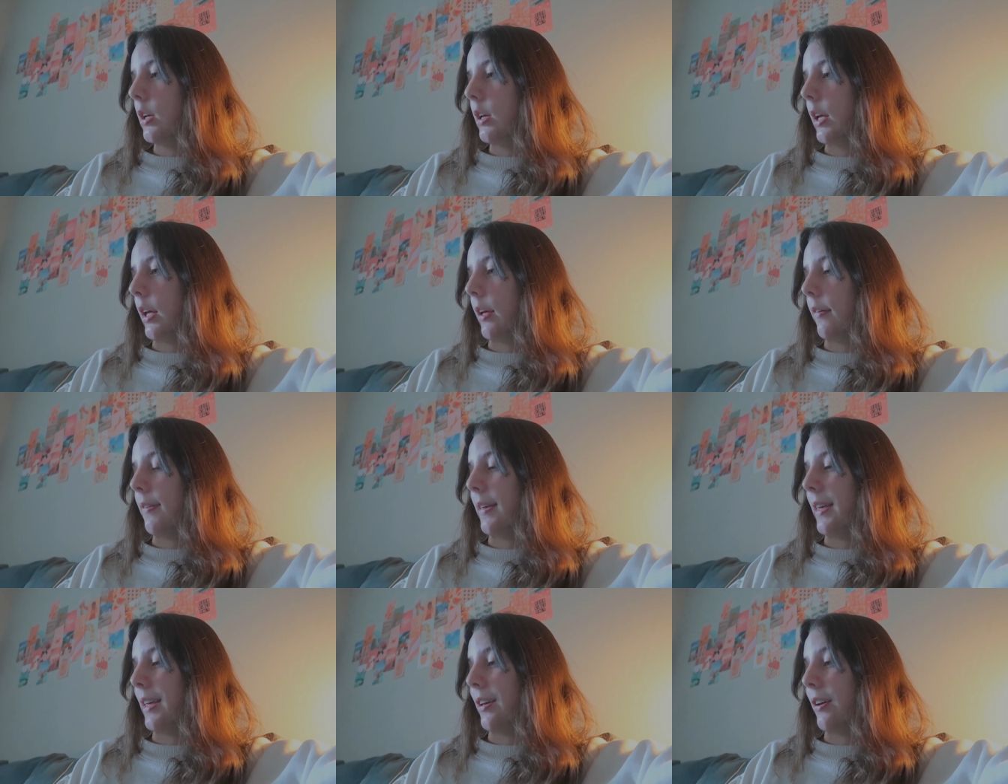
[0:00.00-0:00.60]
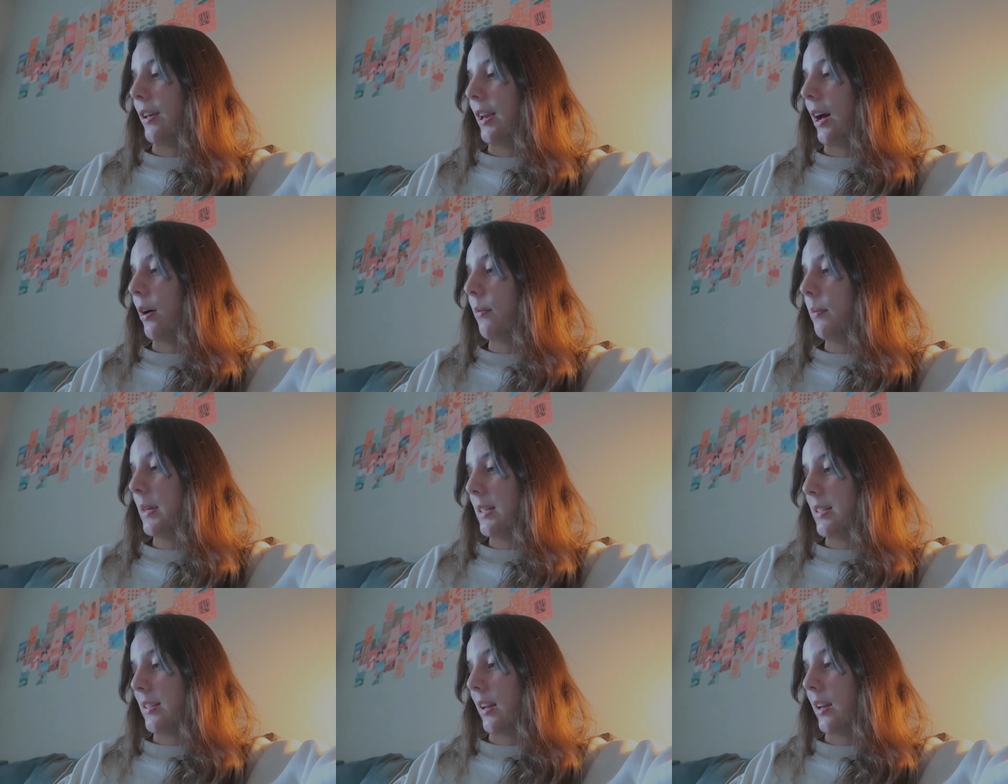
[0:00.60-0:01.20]
if he could help
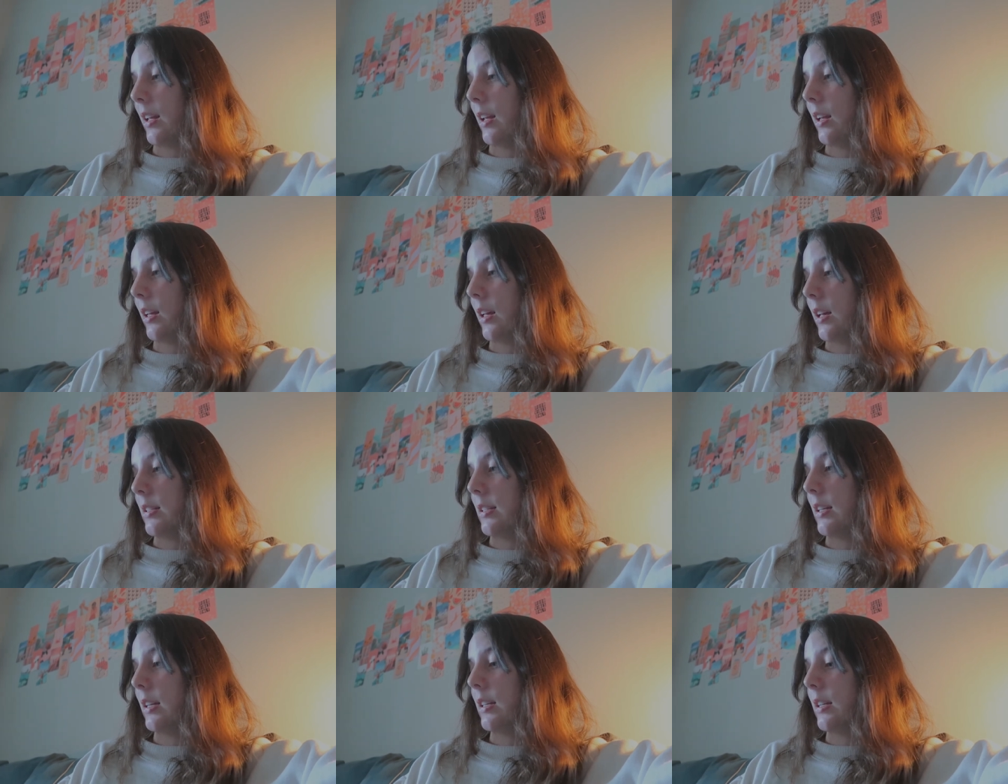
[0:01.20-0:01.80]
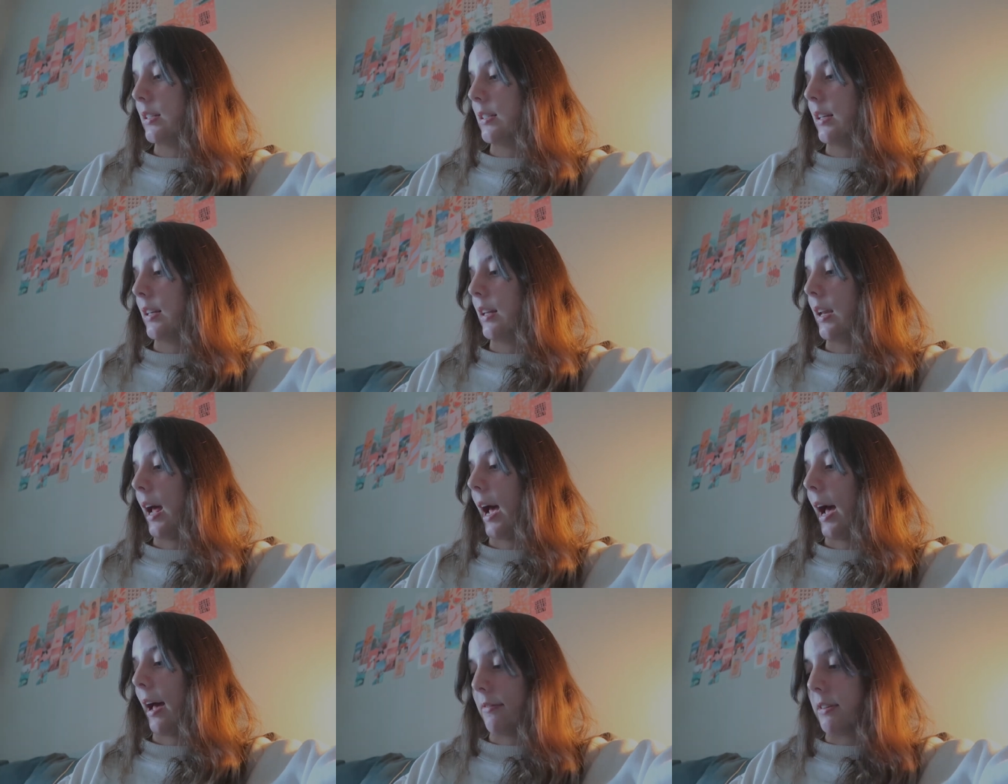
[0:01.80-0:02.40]
me study because he doesn't
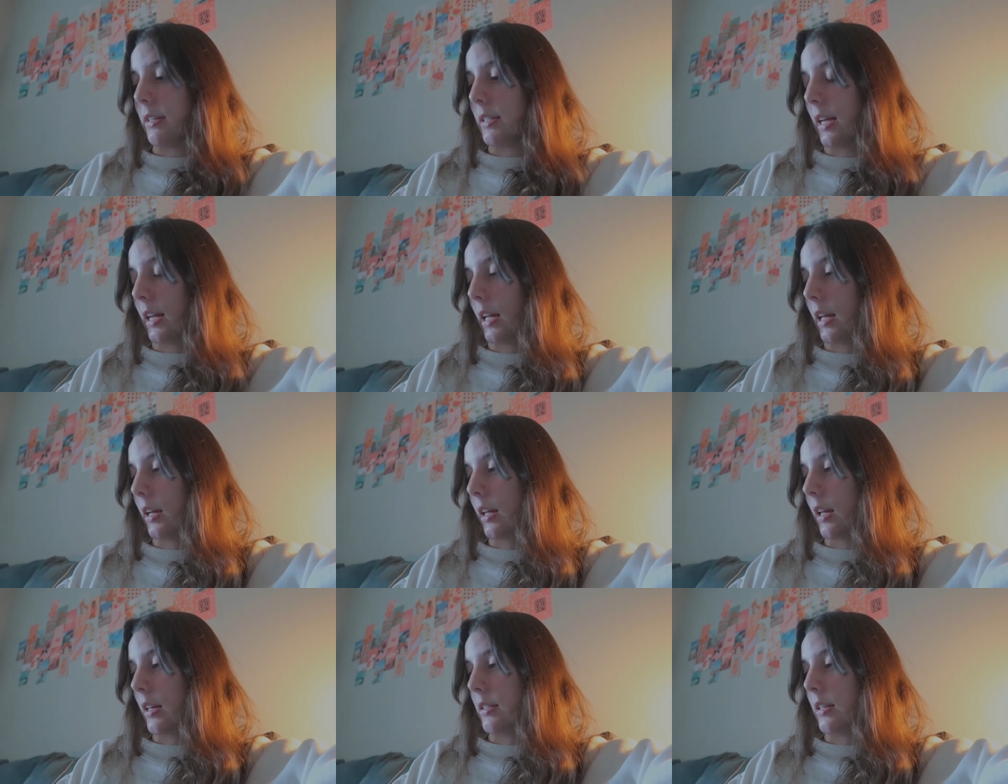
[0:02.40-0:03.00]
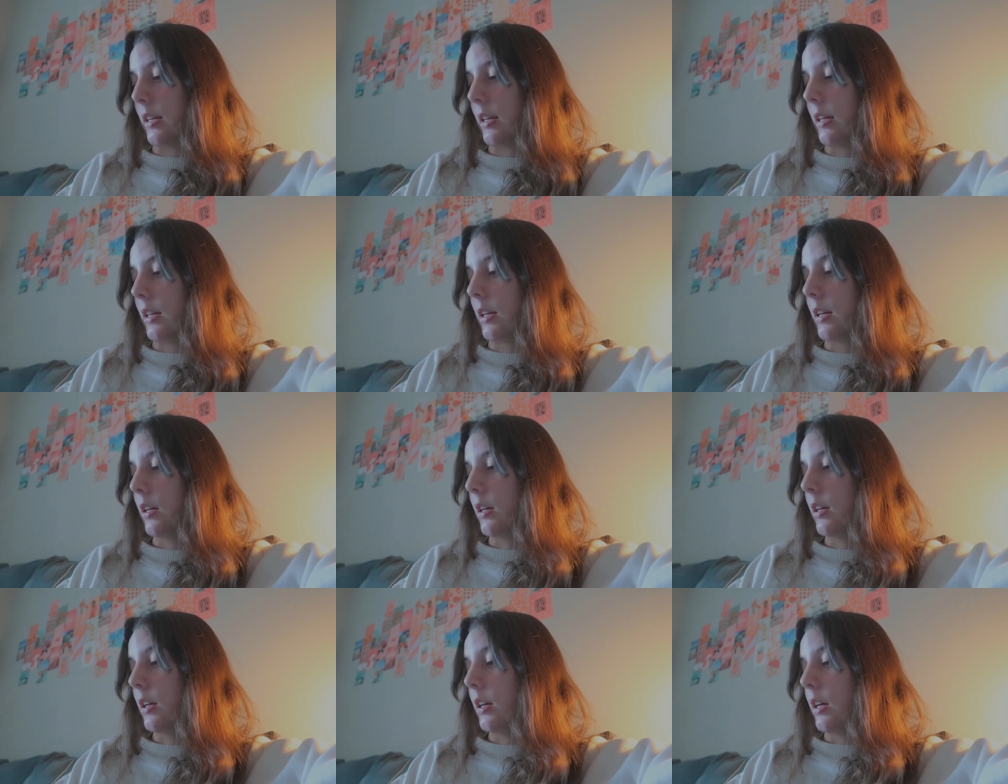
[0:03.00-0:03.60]
have to take it because
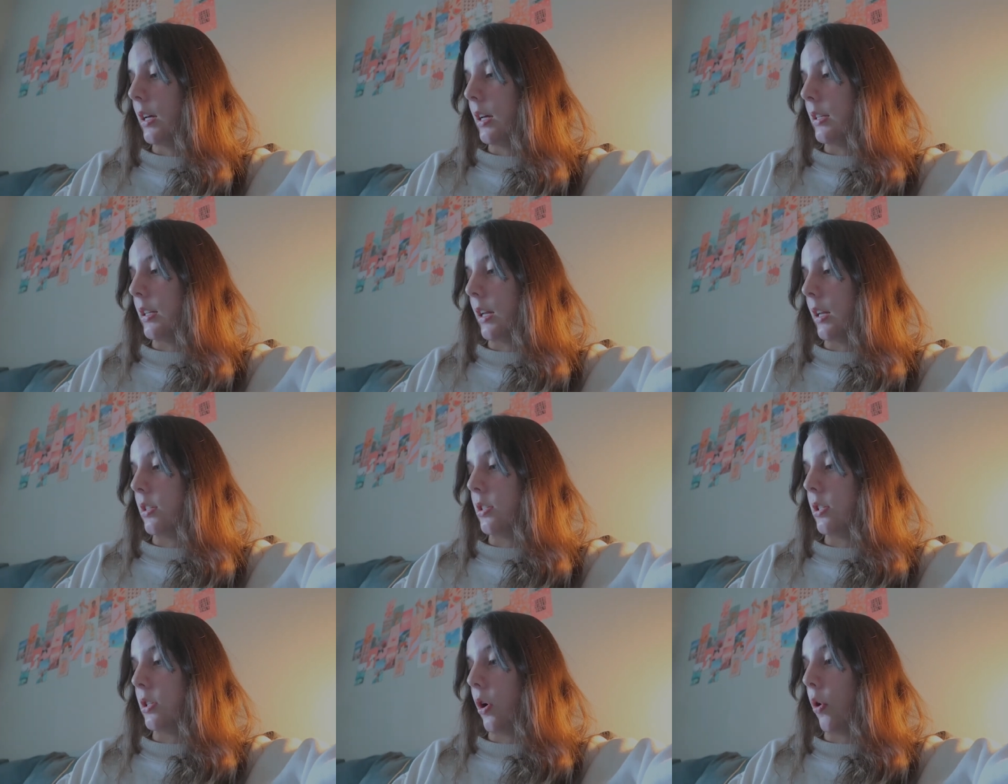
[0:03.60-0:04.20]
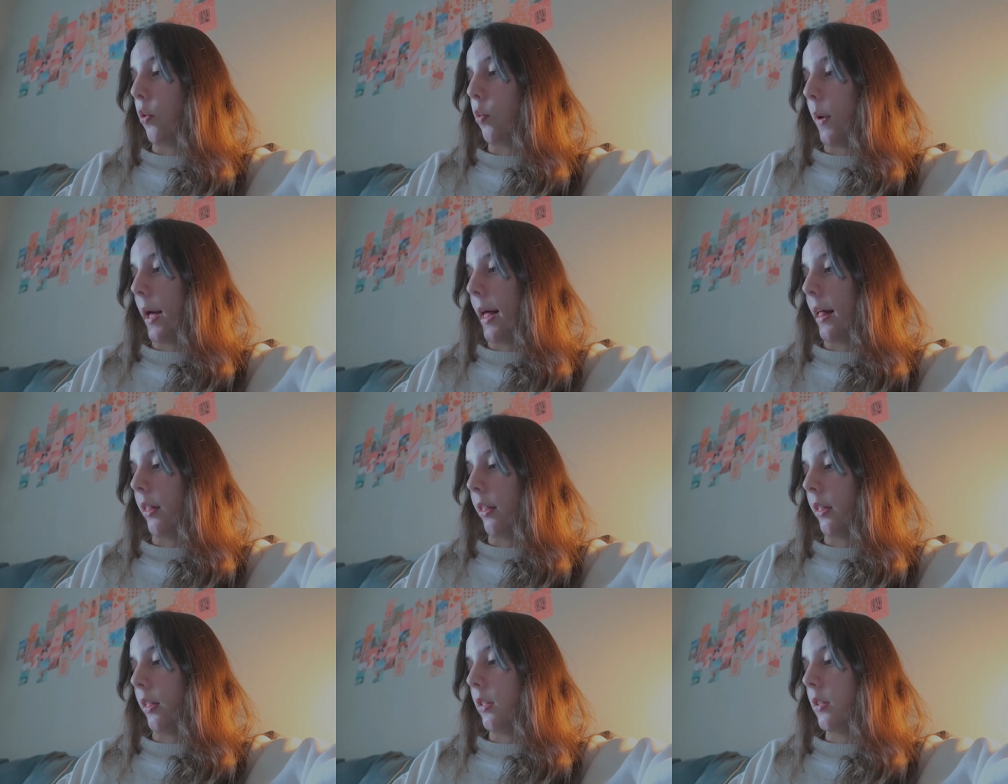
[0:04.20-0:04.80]
he did so
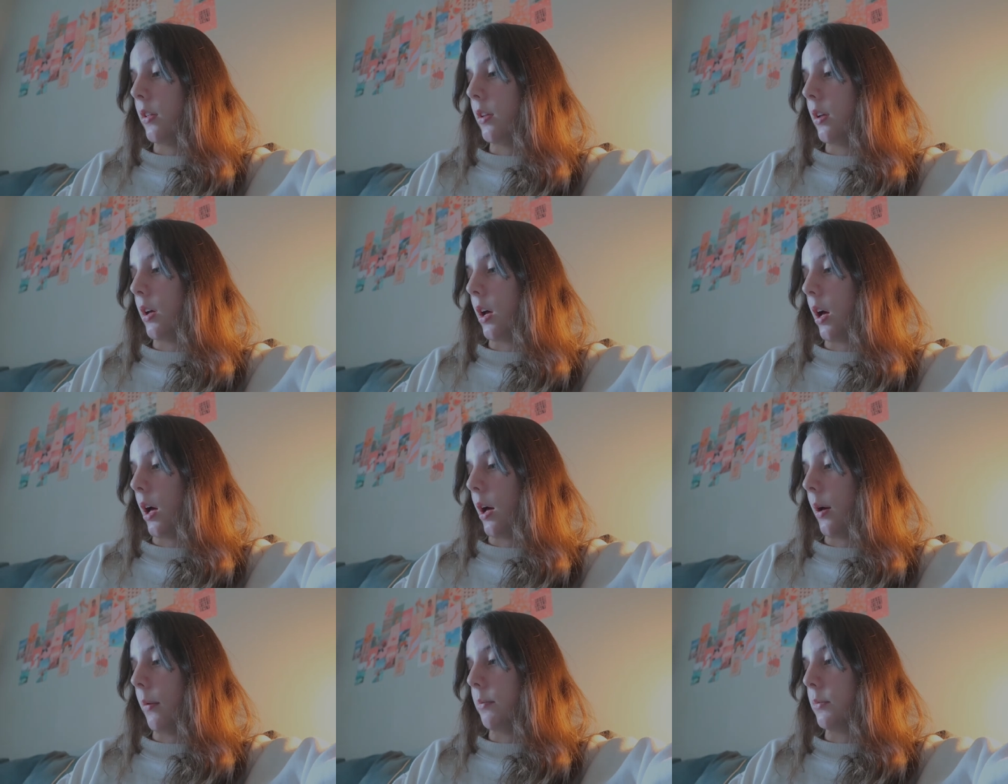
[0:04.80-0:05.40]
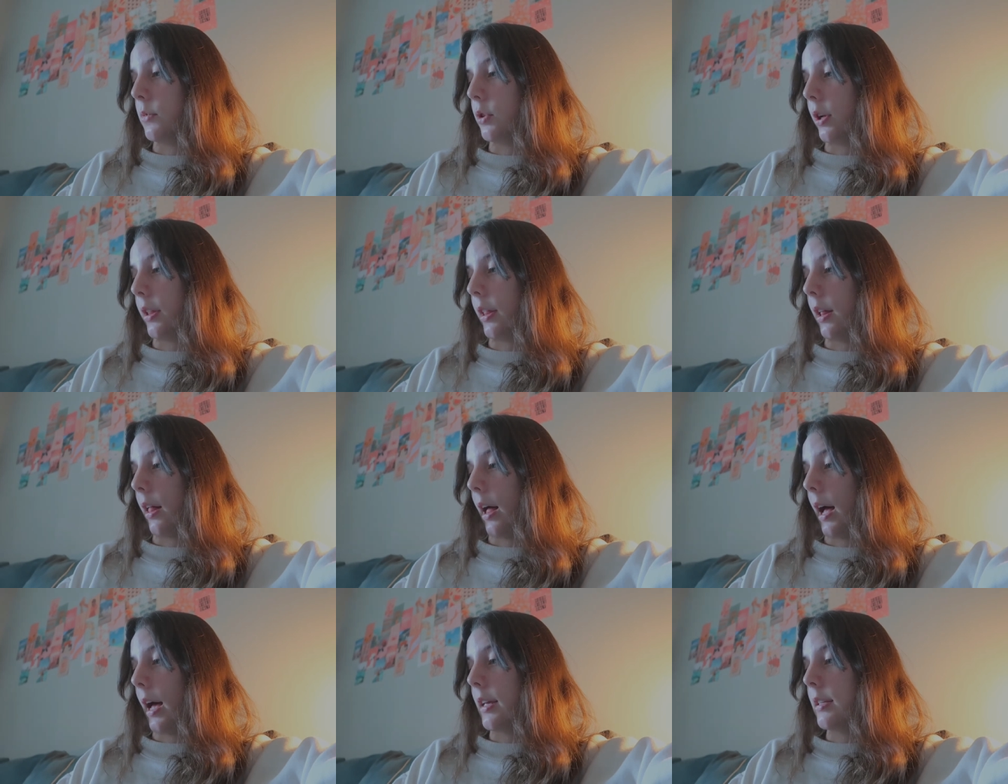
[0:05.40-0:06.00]
well um, during
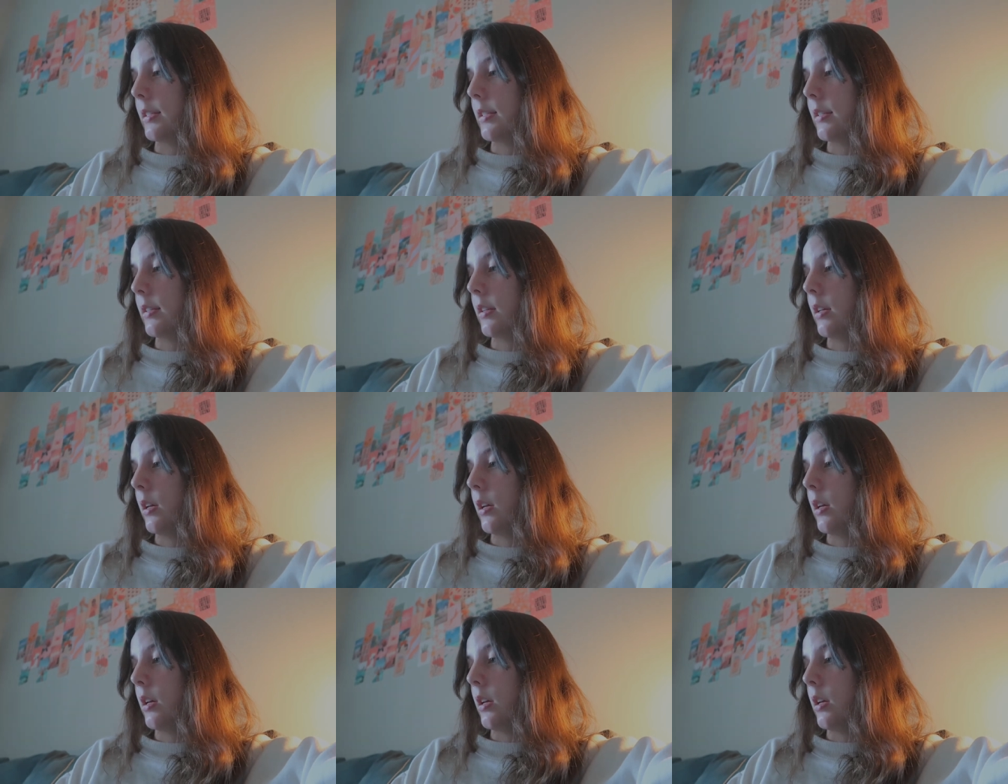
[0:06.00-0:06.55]
the class.